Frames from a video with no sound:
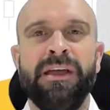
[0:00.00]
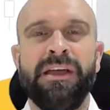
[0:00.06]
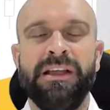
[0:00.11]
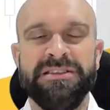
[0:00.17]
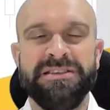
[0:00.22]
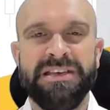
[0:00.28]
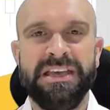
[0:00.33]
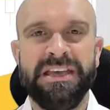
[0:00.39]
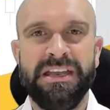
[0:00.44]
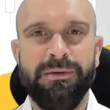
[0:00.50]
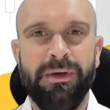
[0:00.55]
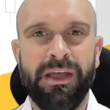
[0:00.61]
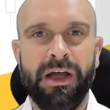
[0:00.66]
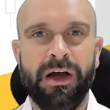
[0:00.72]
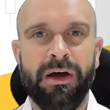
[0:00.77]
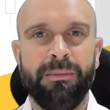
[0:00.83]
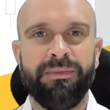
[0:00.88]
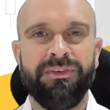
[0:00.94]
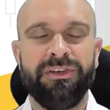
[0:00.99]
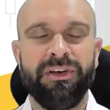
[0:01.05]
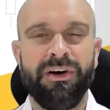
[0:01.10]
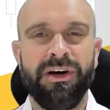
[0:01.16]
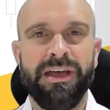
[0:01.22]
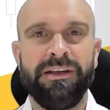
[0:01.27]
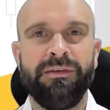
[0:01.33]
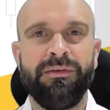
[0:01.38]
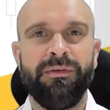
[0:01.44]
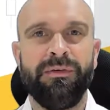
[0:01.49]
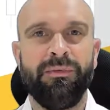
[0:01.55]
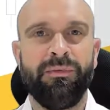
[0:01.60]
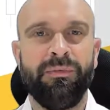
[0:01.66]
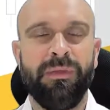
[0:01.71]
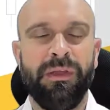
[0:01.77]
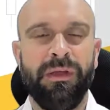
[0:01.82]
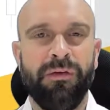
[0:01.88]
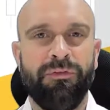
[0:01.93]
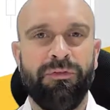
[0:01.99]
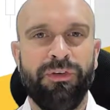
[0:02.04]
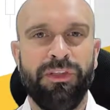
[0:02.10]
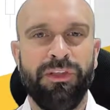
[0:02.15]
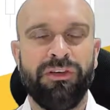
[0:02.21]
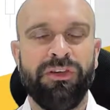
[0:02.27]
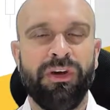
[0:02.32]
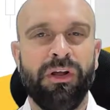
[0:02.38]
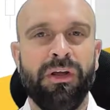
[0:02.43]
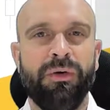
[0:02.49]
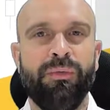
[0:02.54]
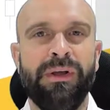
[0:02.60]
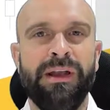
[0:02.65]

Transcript: continuing upside for the dollar?